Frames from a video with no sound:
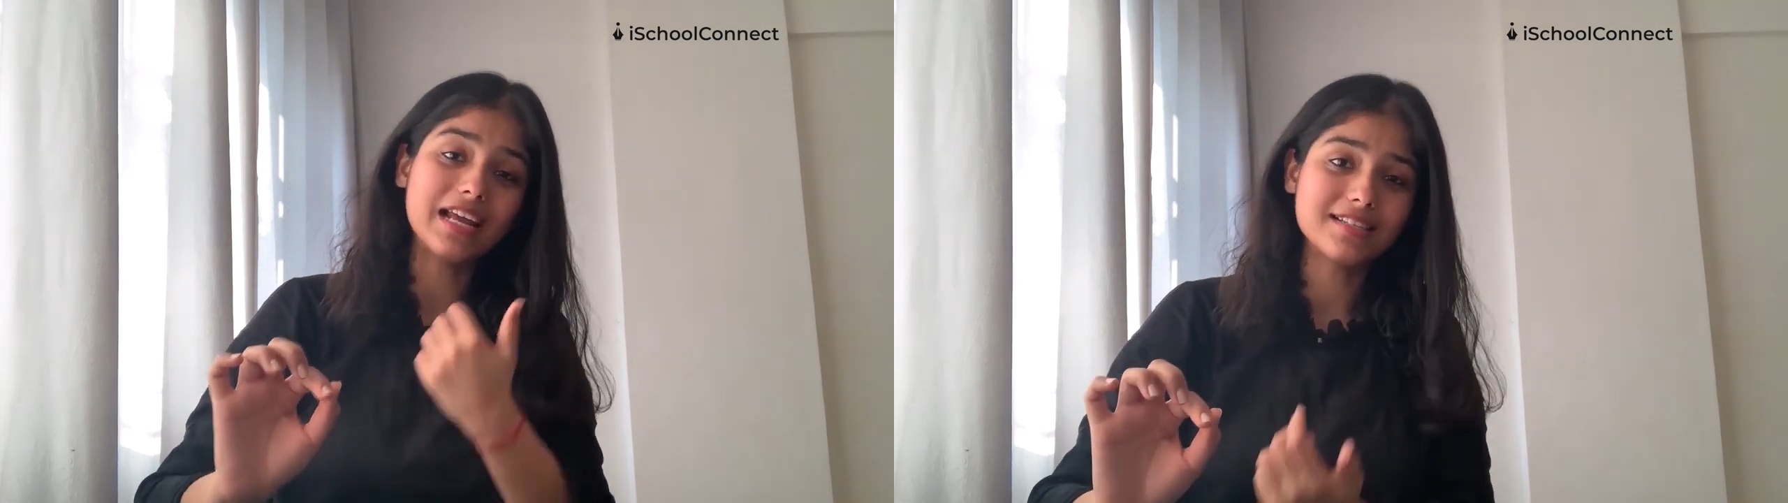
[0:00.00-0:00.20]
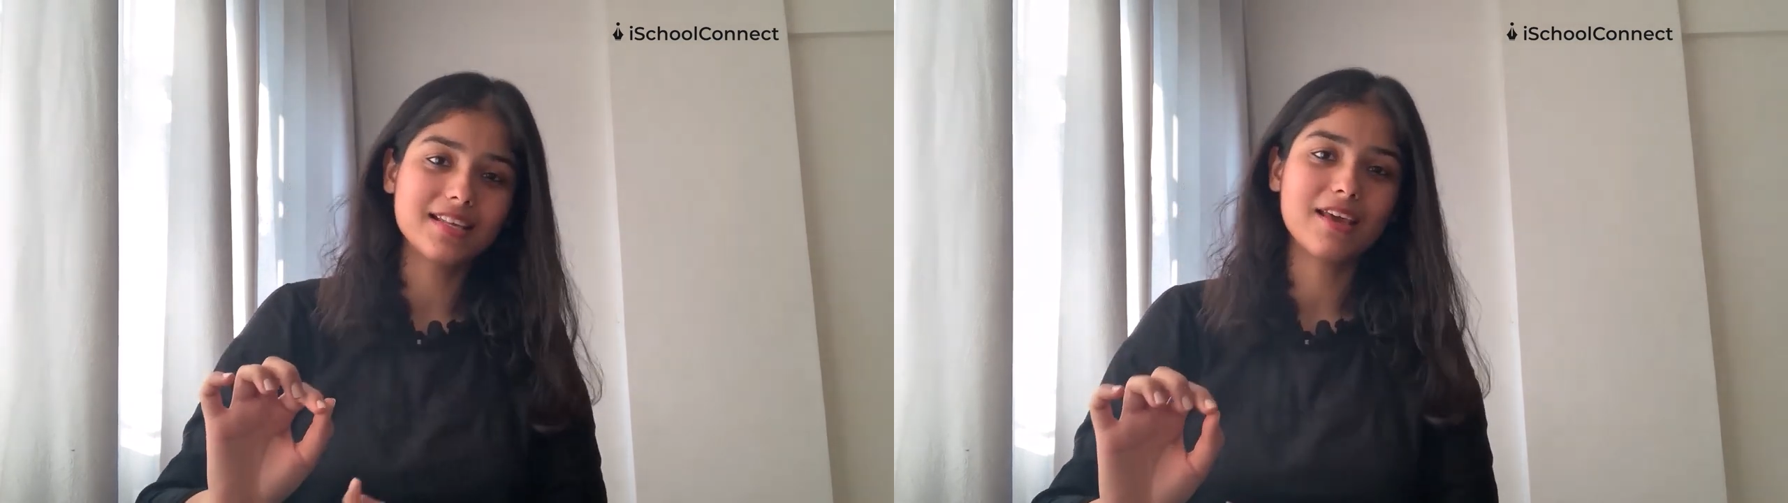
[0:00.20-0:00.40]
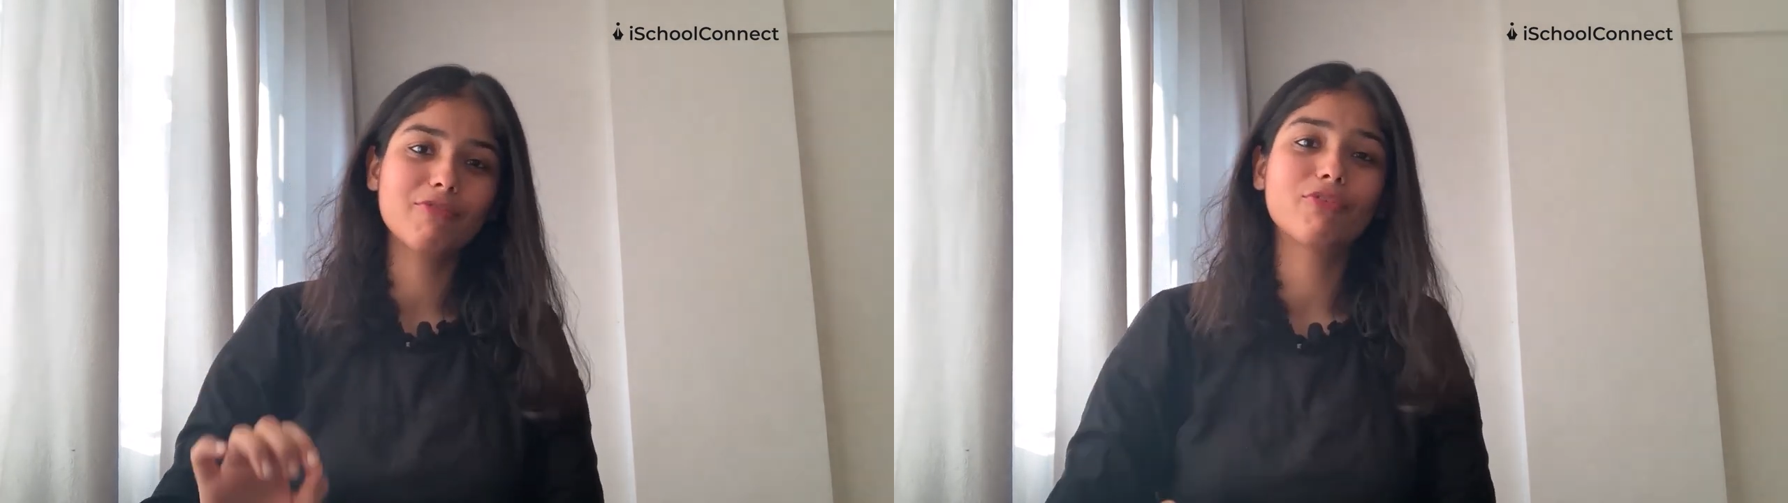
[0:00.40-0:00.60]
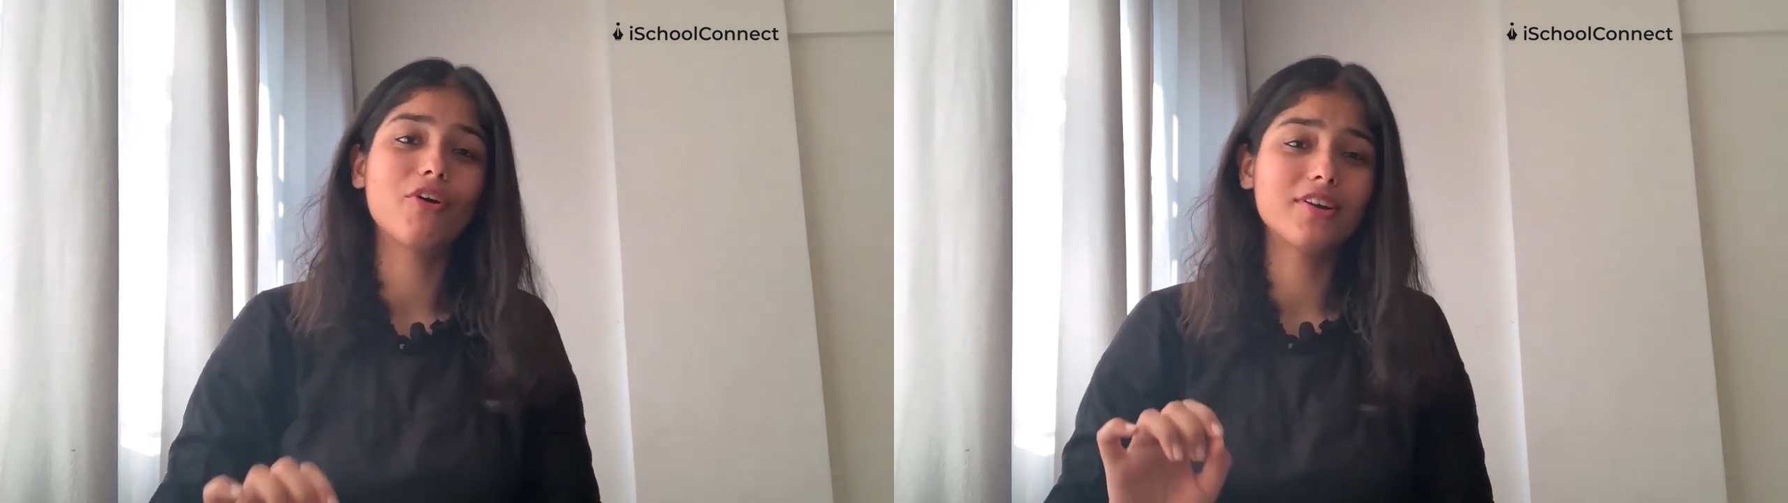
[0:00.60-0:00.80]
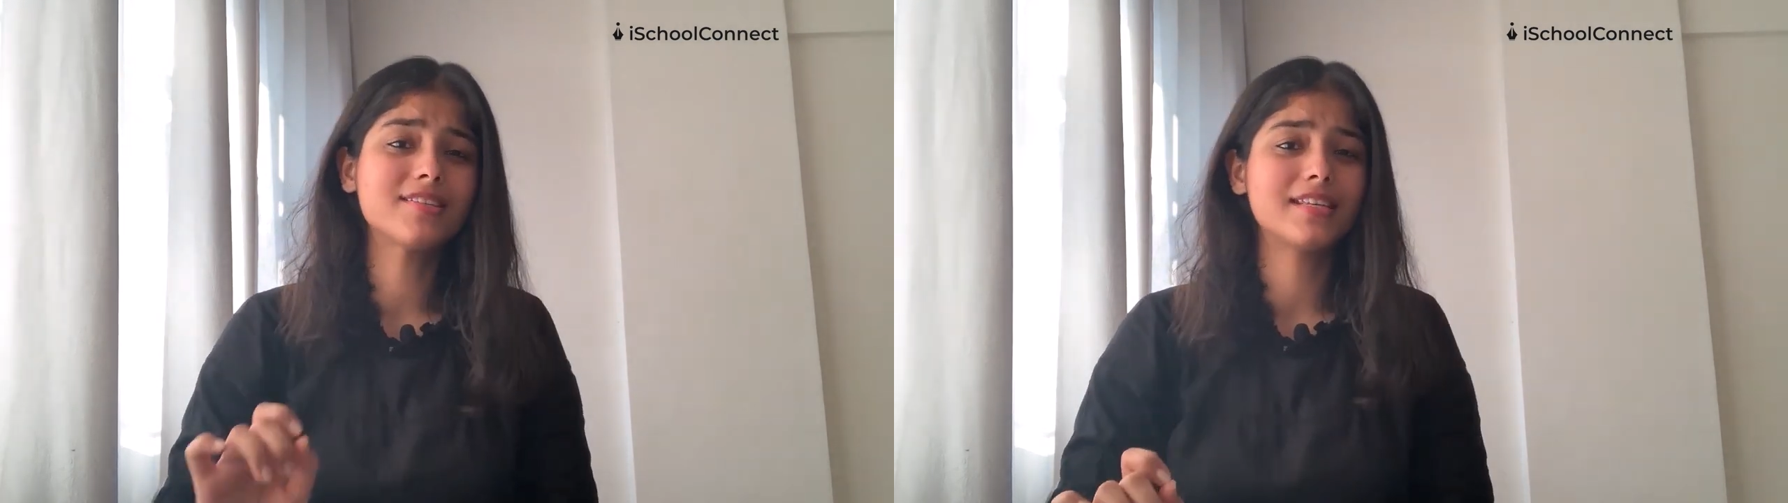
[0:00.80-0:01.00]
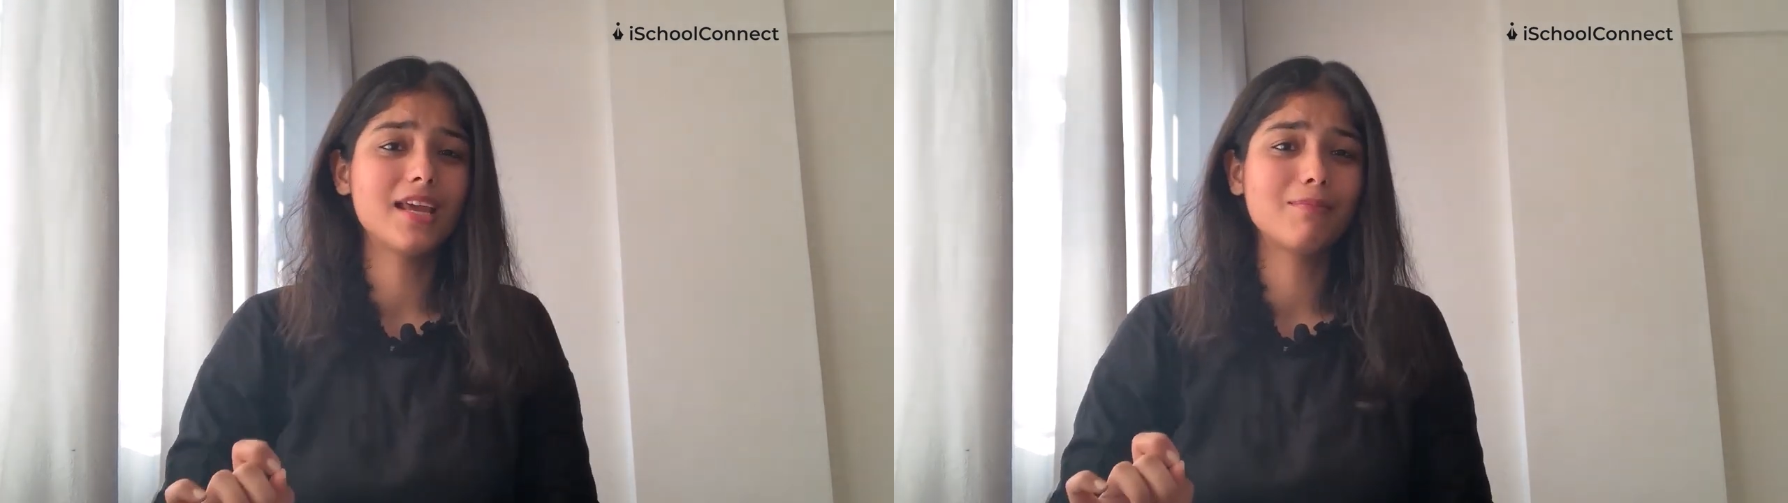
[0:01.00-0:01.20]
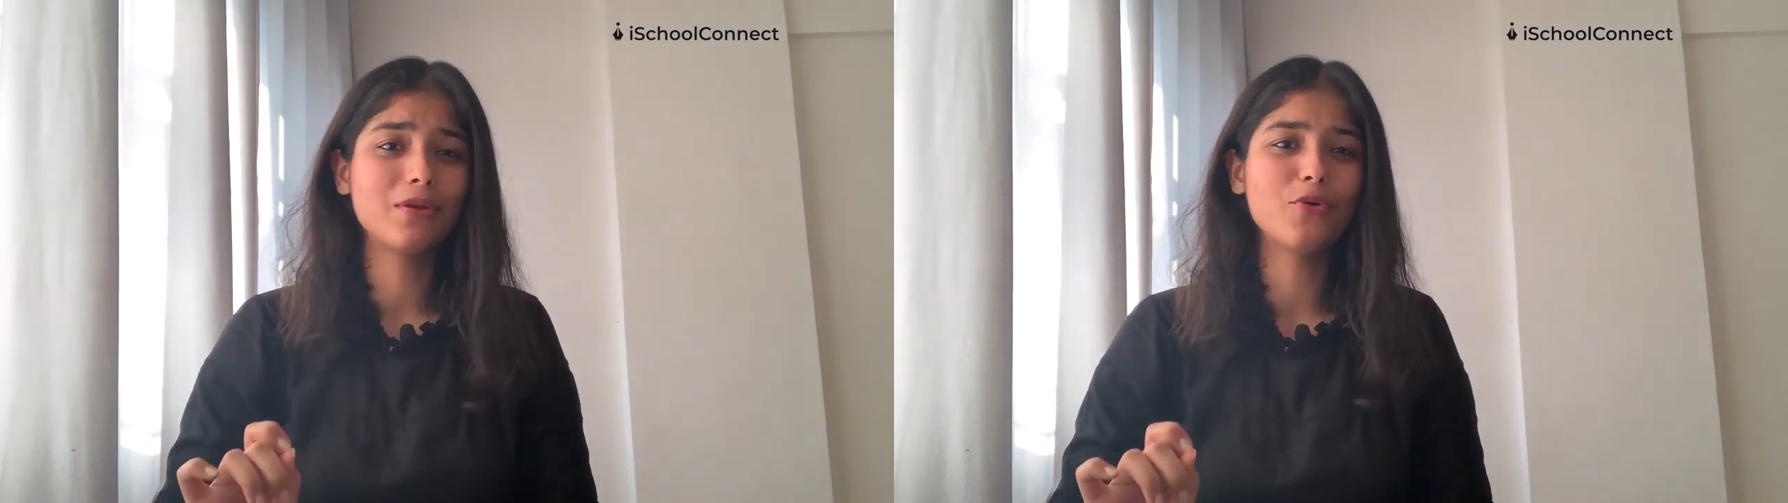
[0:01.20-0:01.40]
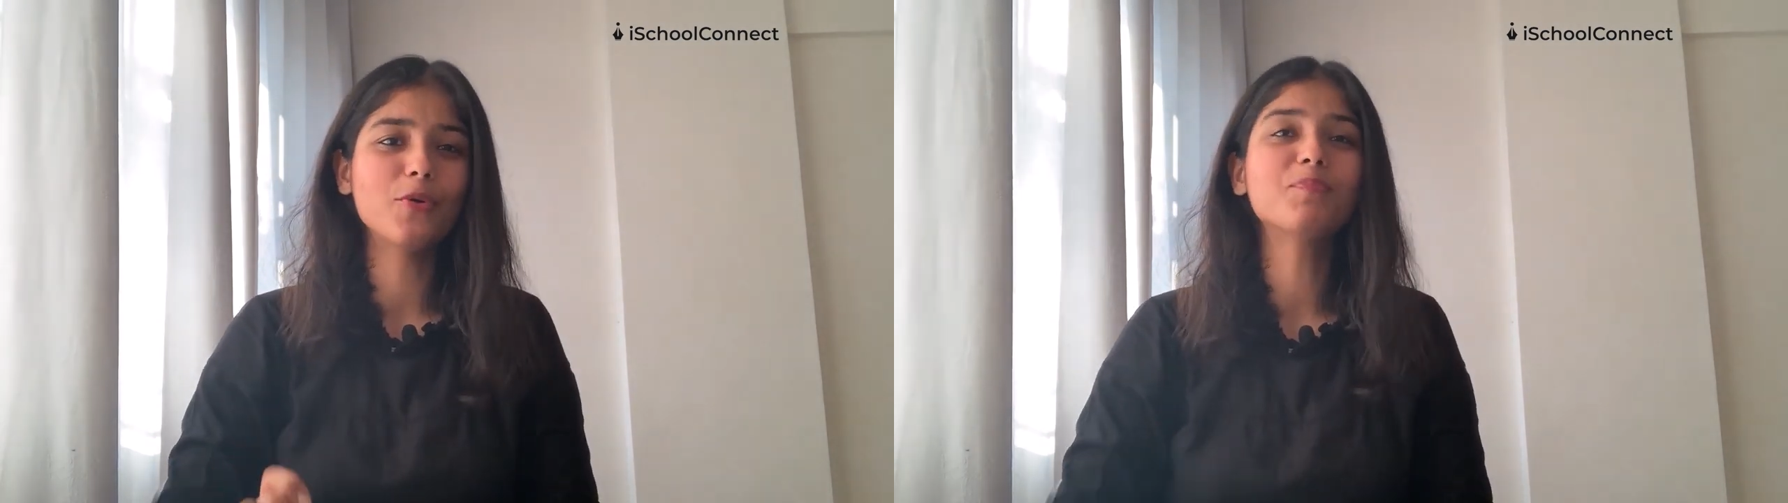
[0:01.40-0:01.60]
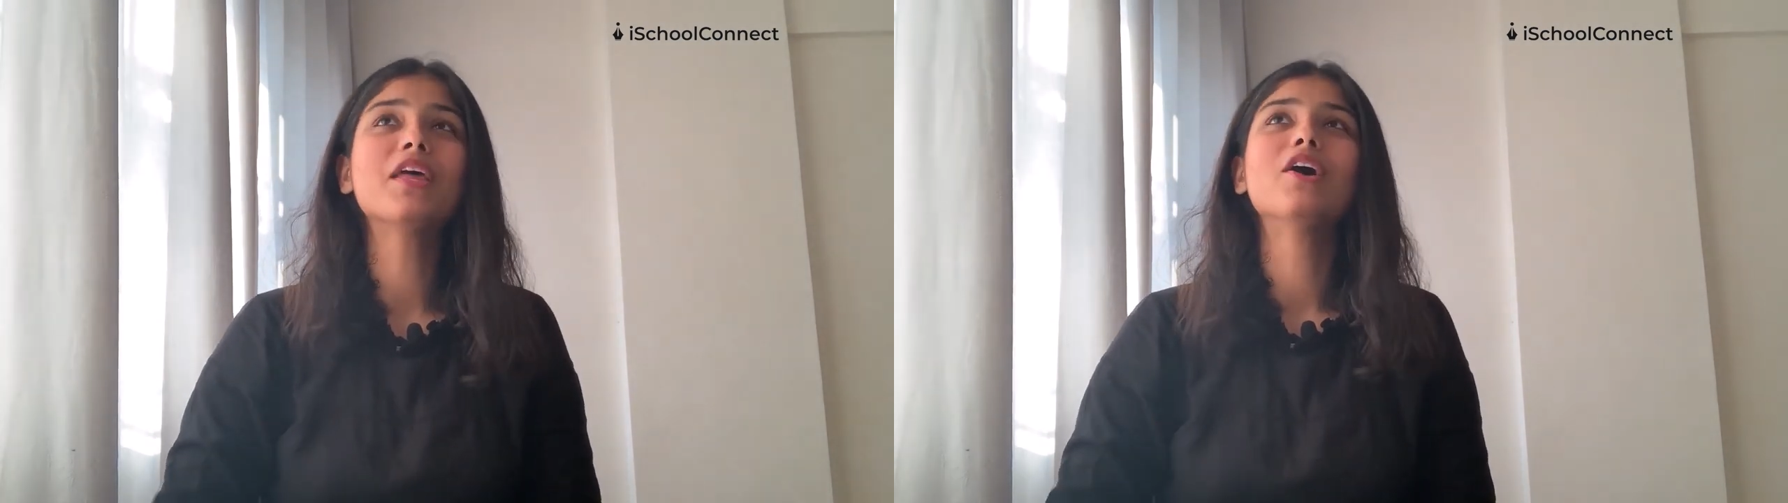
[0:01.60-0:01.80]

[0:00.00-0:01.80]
essay for CMU,